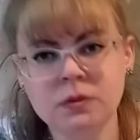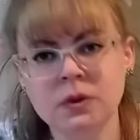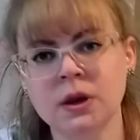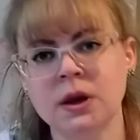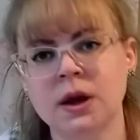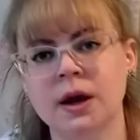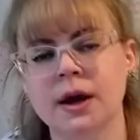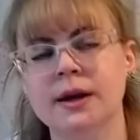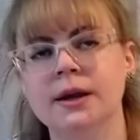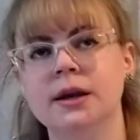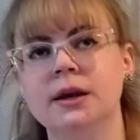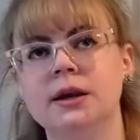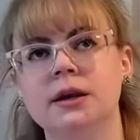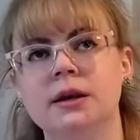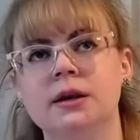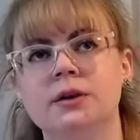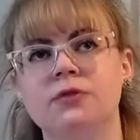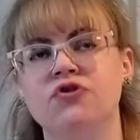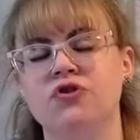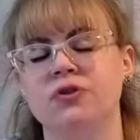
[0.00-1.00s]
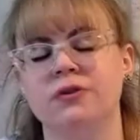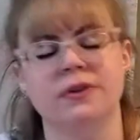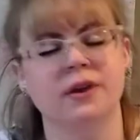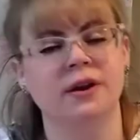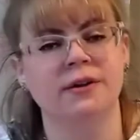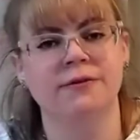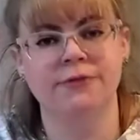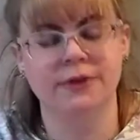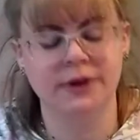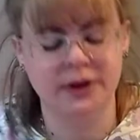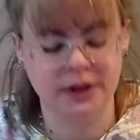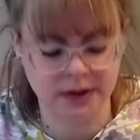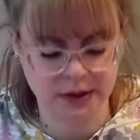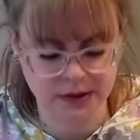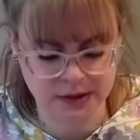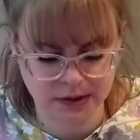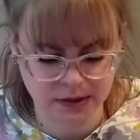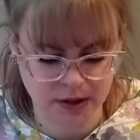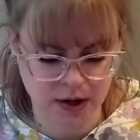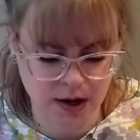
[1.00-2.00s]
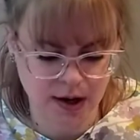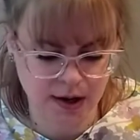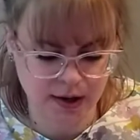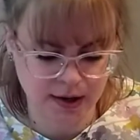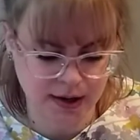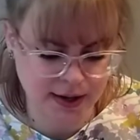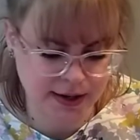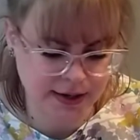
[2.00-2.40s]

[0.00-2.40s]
I just did a vanilla sock. I